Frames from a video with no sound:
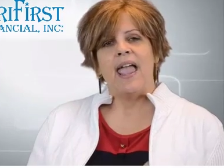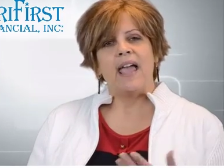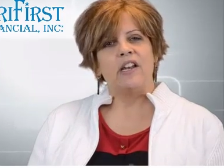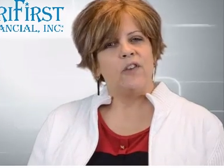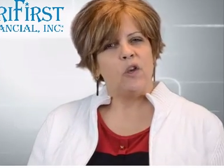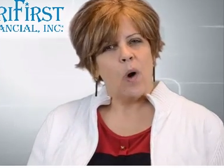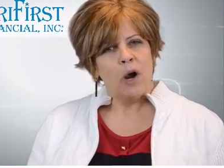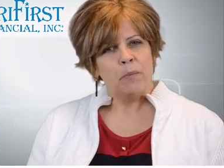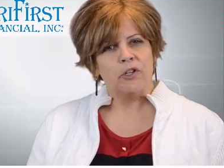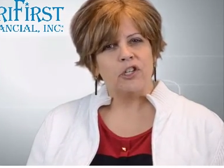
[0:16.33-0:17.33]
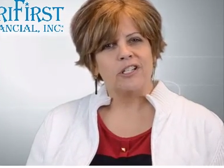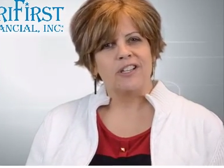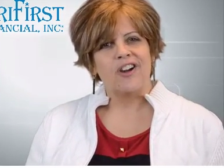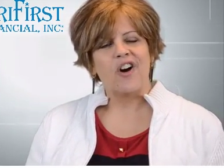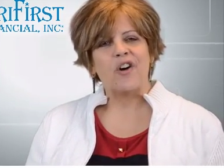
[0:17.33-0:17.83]
And if you are
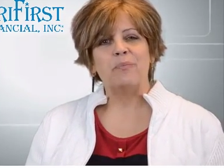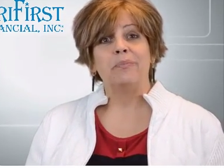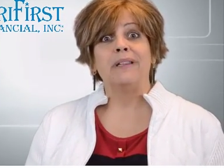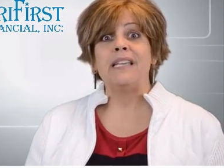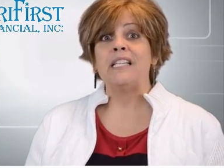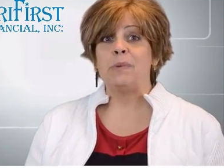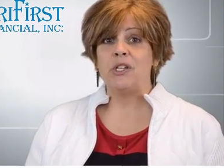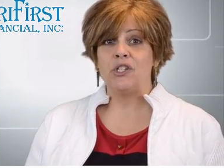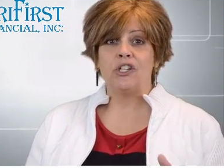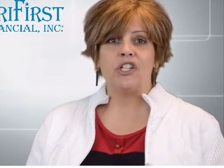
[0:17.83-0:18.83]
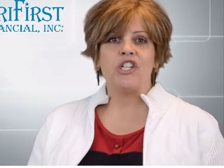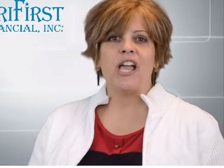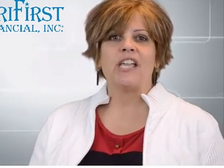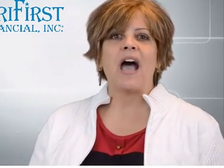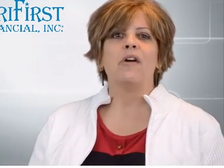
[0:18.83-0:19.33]
purchasing a home, please be sure to check